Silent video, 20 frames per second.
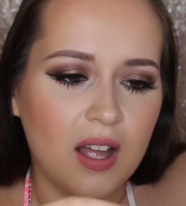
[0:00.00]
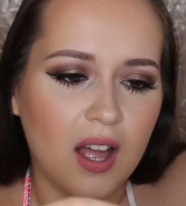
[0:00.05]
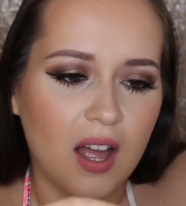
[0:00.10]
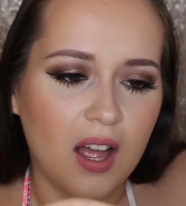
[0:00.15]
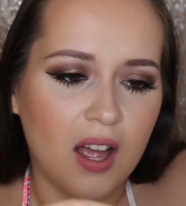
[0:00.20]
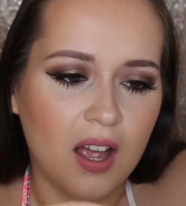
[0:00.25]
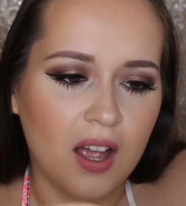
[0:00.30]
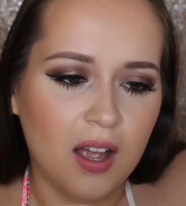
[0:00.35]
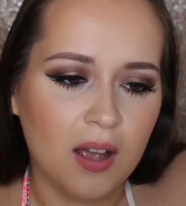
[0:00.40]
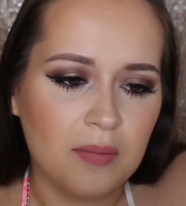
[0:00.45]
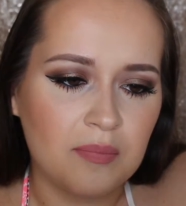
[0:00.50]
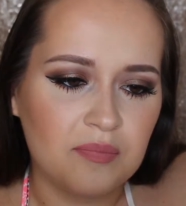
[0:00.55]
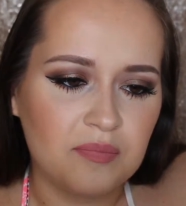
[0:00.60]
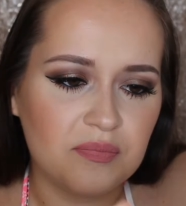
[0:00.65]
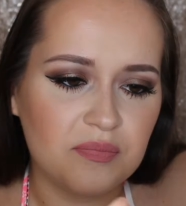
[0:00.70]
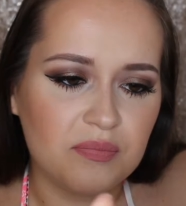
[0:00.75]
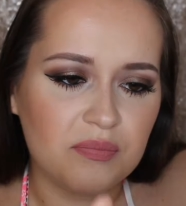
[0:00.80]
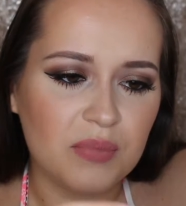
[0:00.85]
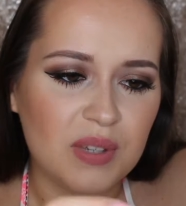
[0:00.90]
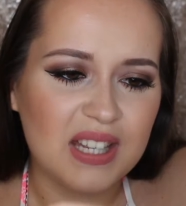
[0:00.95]

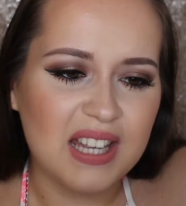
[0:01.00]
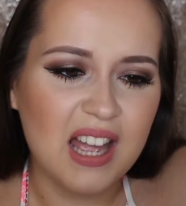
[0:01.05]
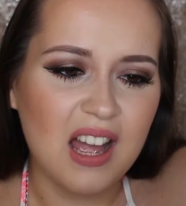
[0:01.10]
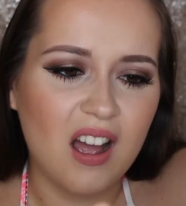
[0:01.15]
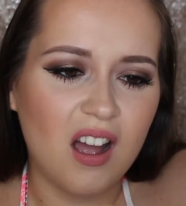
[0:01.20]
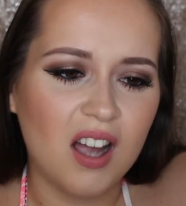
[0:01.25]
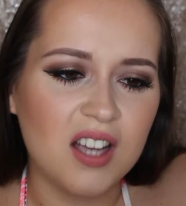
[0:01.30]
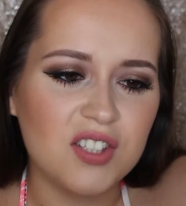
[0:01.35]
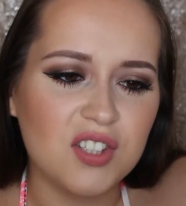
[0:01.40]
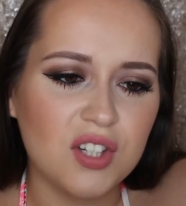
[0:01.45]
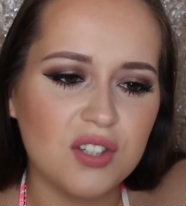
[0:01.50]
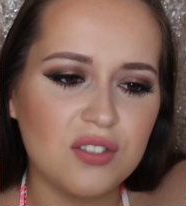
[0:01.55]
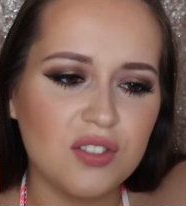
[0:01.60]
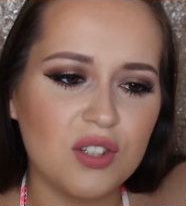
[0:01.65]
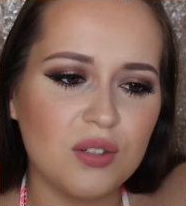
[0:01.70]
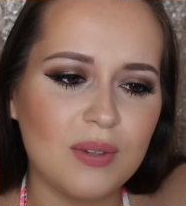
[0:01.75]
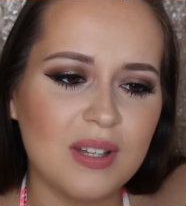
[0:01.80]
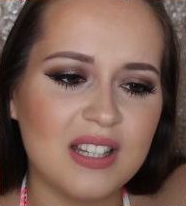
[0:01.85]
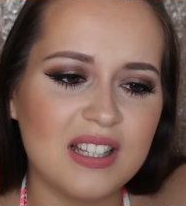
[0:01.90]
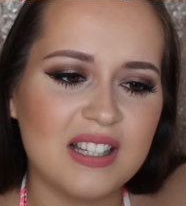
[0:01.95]
But yeah, I don't
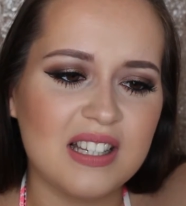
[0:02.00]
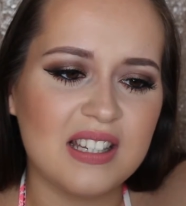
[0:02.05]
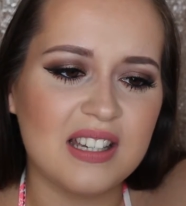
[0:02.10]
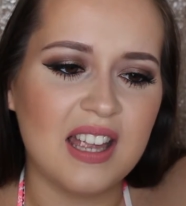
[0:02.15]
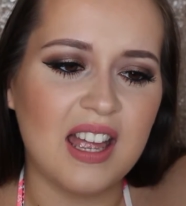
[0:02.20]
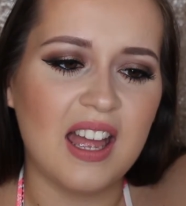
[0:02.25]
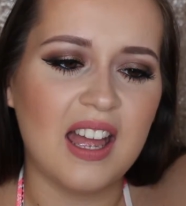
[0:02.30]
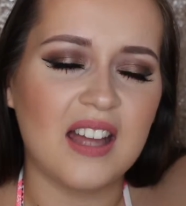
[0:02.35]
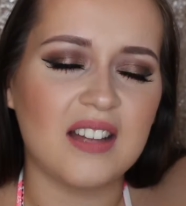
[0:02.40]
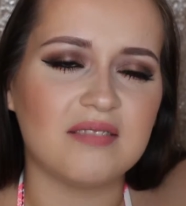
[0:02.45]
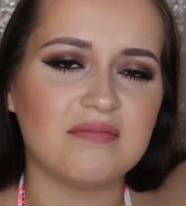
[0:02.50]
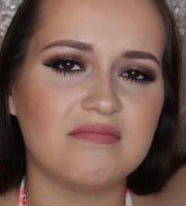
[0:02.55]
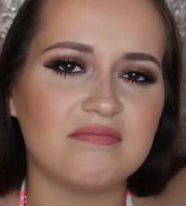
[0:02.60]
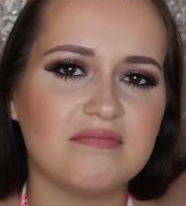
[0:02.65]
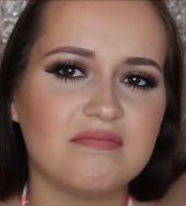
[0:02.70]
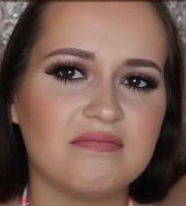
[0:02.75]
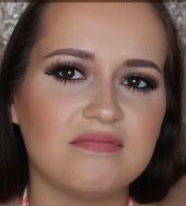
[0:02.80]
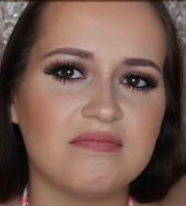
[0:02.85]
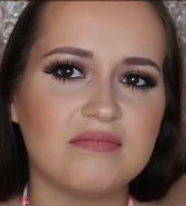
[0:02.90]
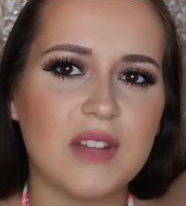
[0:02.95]
know whether to get
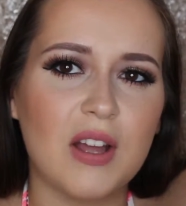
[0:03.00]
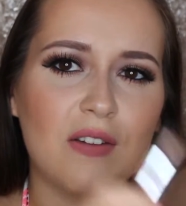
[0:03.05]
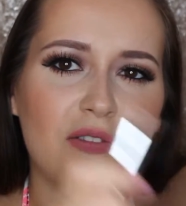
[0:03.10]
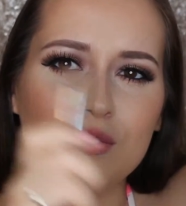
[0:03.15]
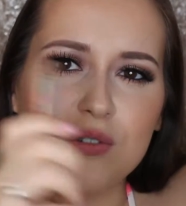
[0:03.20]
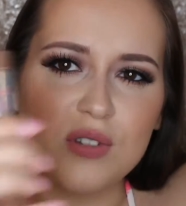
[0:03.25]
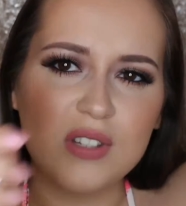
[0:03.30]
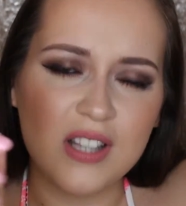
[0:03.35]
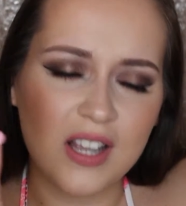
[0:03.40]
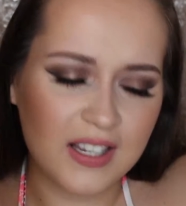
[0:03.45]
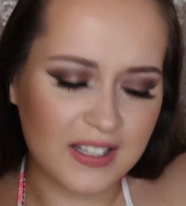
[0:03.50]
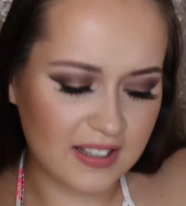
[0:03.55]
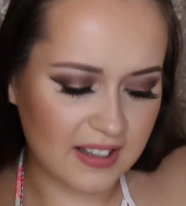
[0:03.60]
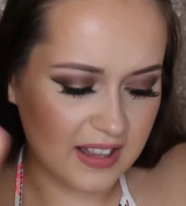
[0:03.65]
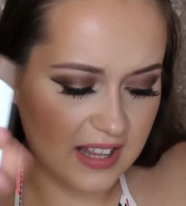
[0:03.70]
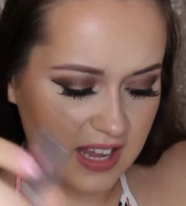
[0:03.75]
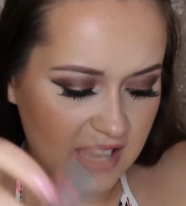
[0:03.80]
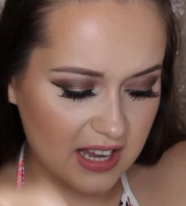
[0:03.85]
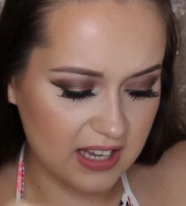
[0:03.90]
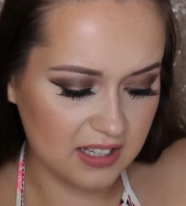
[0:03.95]
a full size of
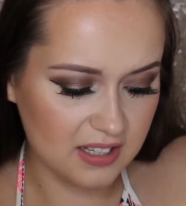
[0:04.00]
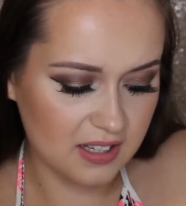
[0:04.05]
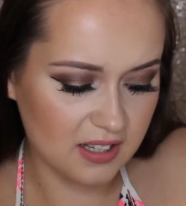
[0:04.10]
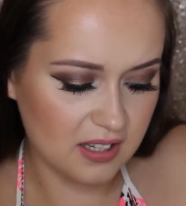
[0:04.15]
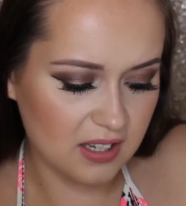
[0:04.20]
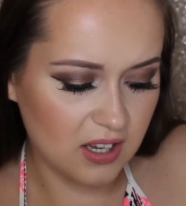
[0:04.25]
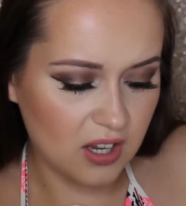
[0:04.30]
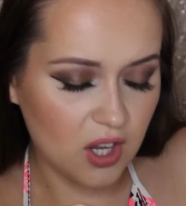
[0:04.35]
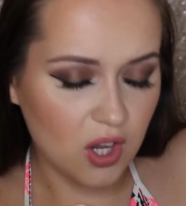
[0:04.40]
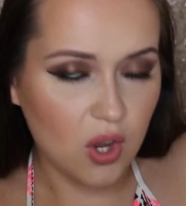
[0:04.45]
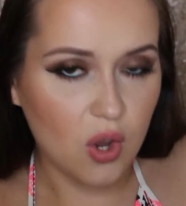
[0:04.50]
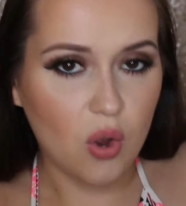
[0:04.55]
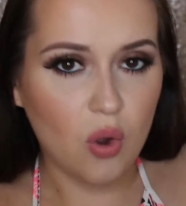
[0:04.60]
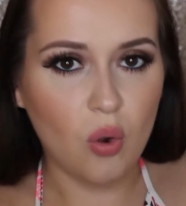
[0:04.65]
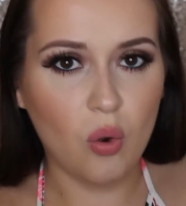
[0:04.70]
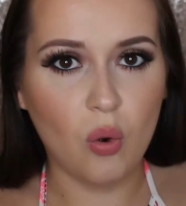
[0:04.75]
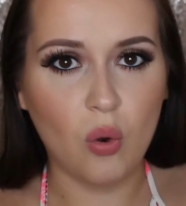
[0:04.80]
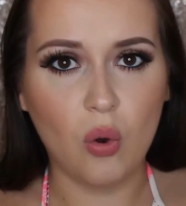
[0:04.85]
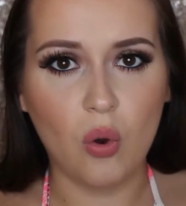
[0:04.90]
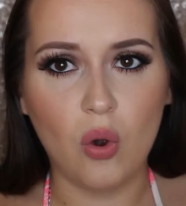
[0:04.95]
this
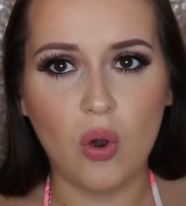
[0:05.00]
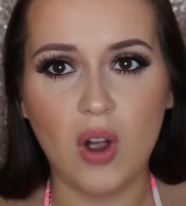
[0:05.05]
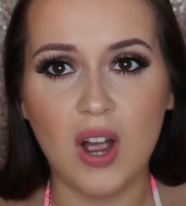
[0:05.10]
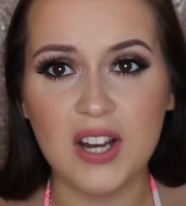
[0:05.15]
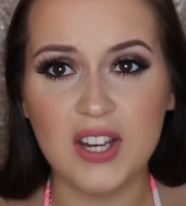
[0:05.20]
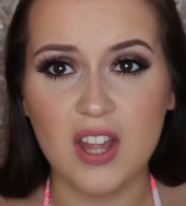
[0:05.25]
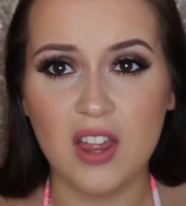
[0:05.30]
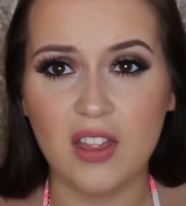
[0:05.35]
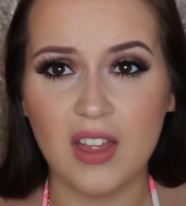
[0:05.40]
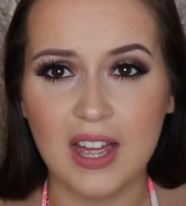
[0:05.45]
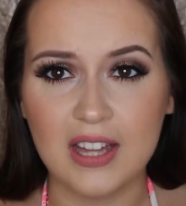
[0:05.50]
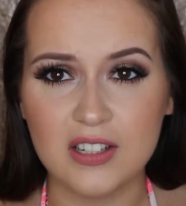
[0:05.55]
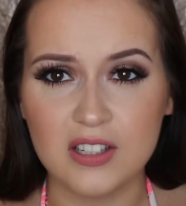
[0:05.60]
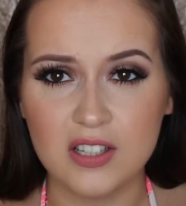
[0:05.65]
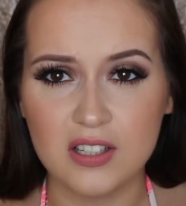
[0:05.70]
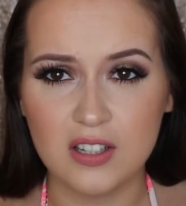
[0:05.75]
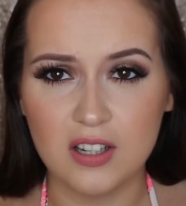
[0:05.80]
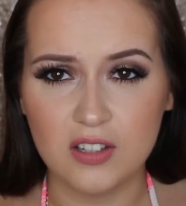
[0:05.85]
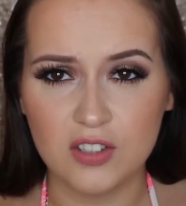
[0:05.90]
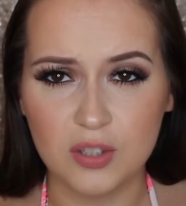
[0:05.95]
or another
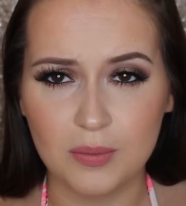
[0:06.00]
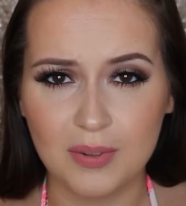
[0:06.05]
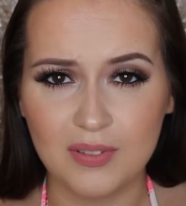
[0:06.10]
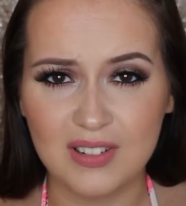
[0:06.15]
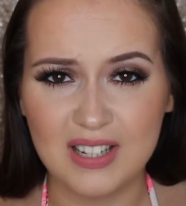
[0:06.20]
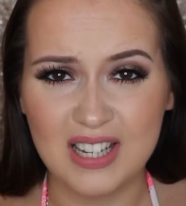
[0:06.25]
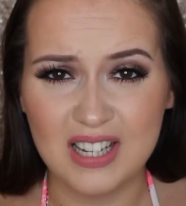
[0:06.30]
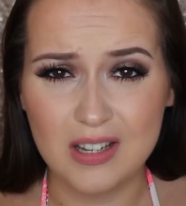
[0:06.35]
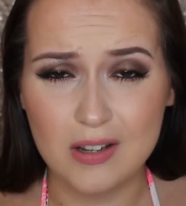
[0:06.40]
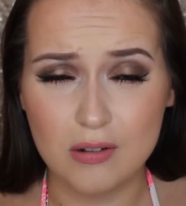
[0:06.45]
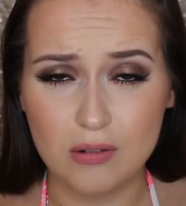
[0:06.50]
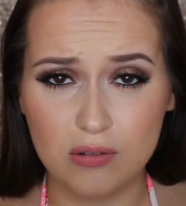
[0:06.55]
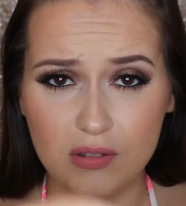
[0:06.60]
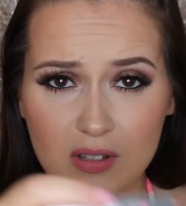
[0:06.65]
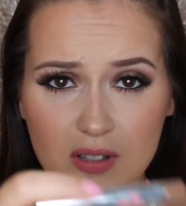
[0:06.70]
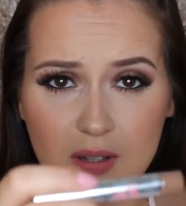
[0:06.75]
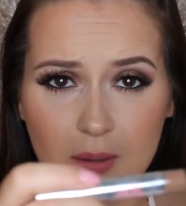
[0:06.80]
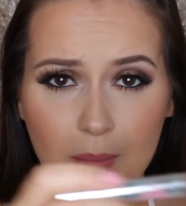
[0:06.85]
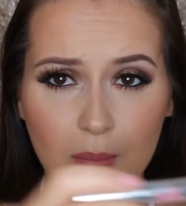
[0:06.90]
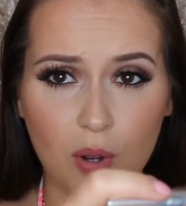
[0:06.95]
Anastasia Beverly
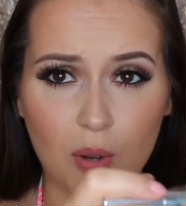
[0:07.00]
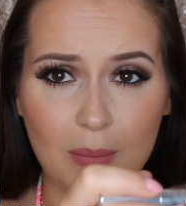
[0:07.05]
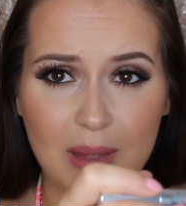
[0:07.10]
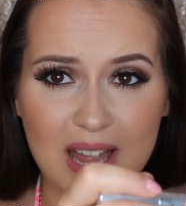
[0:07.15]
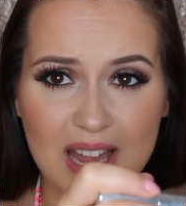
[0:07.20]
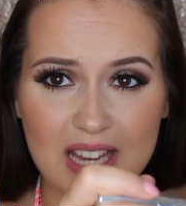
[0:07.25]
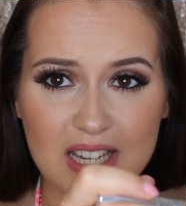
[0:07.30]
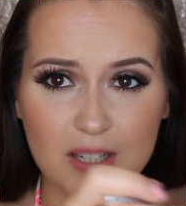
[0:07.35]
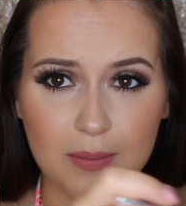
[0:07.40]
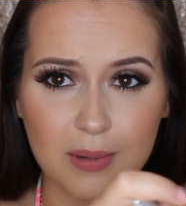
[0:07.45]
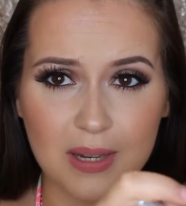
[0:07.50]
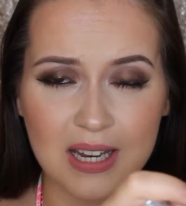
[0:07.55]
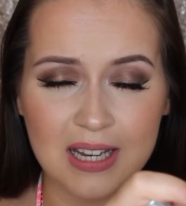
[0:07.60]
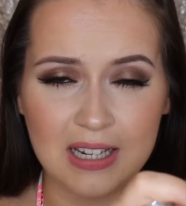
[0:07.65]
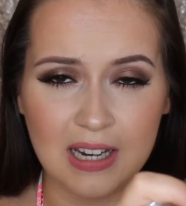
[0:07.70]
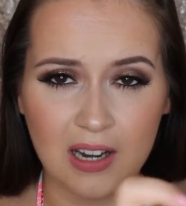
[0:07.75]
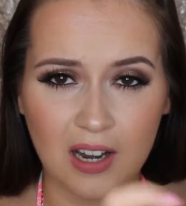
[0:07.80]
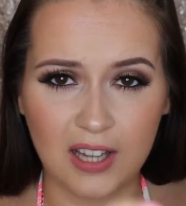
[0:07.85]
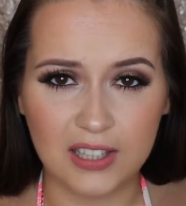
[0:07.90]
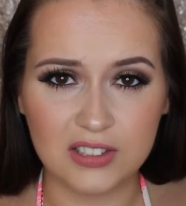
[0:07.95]
Hills pomade but in
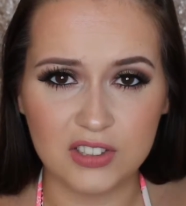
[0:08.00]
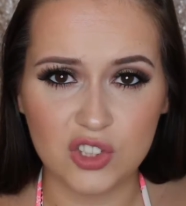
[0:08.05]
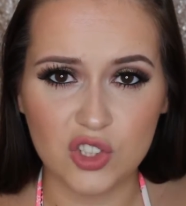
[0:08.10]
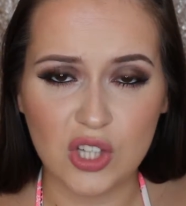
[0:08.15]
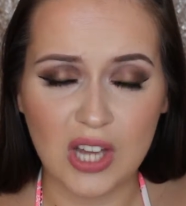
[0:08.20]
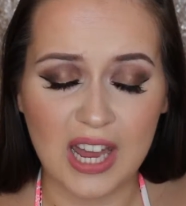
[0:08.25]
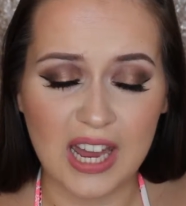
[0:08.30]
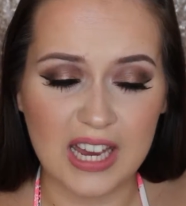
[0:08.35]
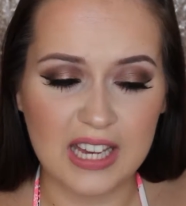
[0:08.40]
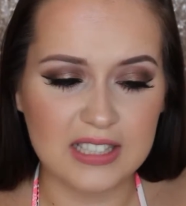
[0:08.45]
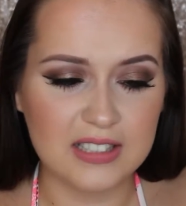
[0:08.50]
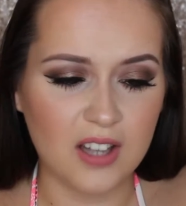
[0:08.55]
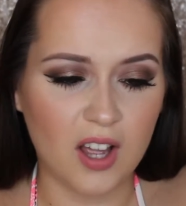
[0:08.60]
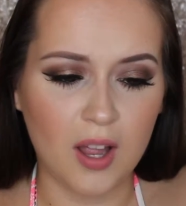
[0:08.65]
a lighter shade.